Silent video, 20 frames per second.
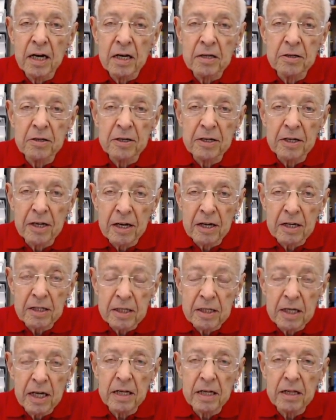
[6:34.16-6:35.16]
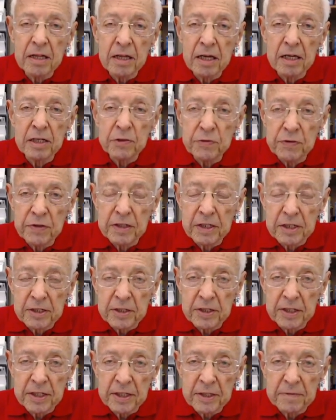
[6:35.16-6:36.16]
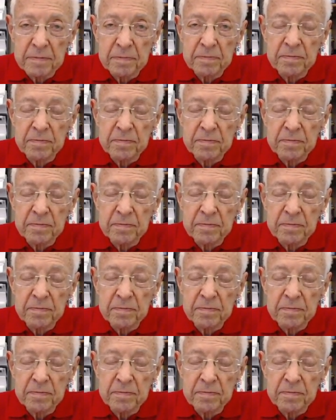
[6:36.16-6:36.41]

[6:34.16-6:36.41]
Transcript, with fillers: Good luck and thanks for listening.